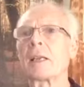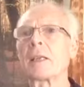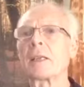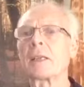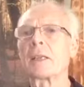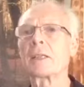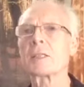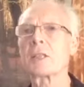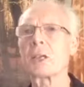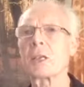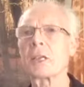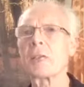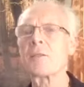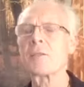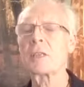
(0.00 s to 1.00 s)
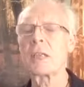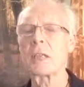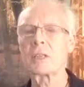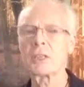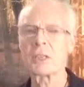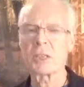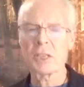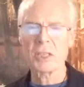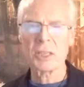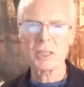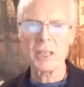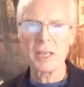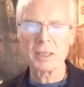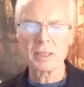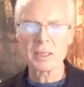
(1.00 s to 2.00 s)
there's even to the
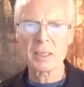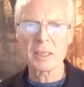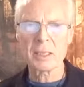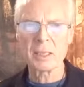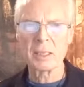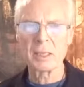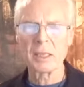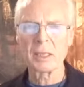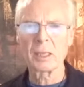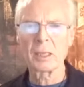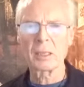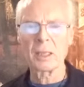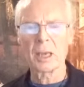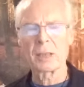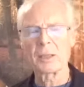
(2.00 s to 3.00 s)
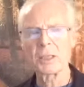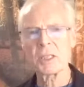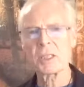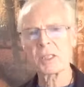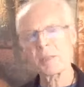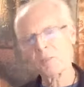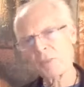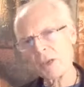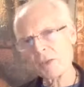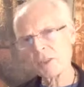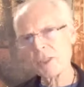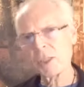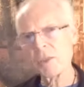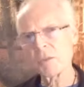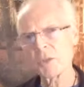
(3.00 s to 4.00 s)
extent, and this is perhaps
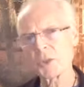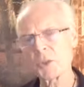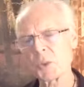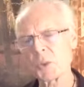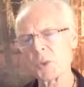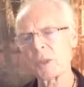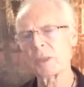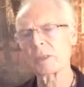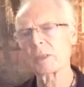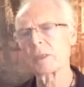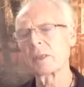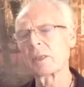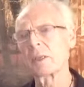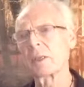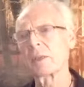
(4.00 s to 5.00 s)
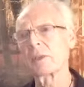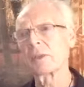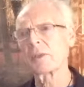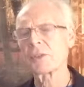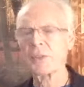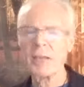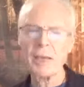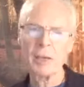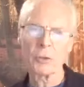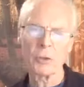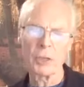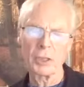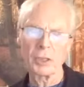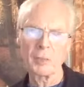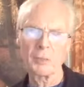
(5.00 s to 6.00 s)
the difference between the
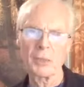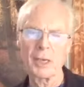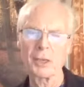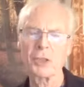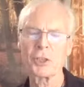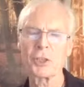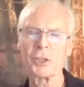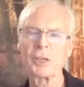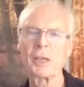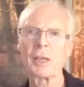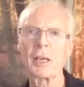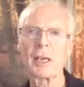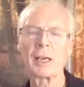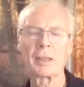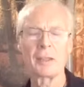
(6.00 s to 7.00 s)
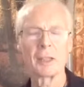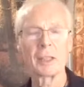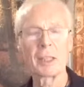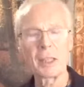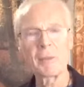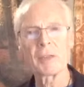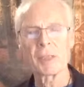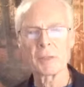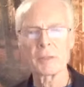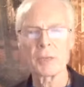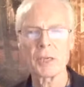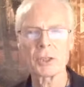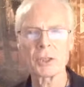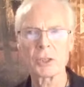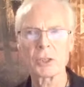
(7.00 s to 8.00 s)
thyroid depression and the liver
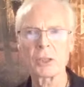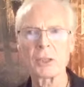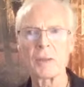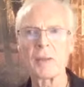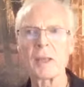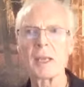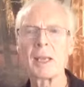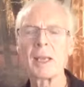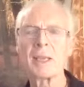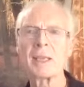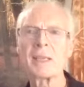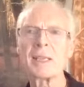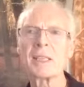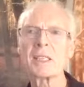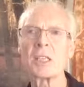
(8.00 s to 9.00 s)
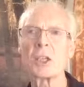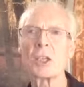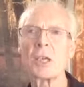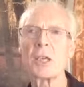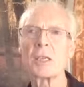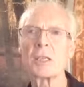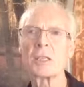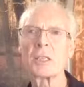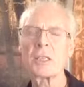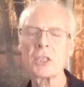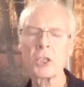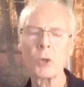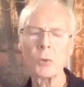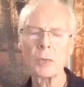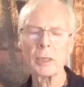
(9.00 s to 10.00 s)
depression, there's
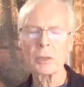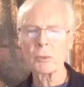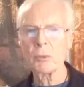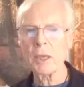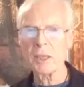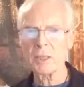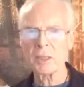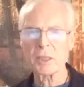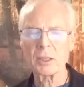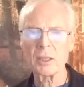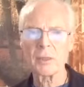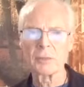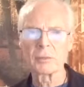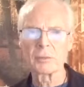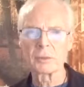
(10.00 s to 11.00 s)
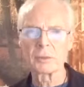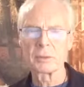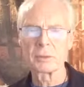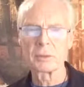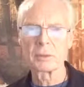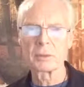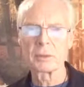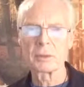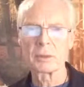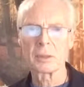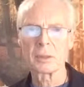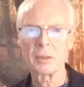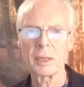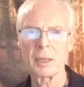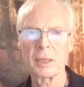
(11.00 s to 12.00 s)
disowning the right to live,
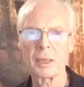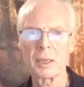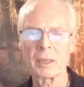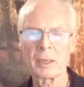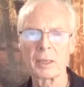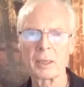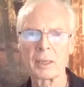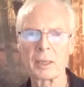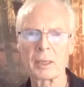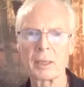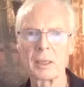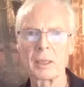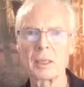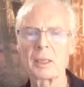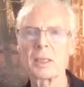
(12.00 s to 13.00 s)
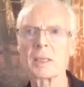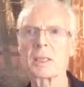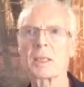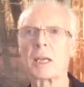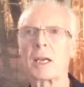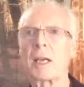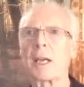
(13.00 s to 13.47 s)
okay? There's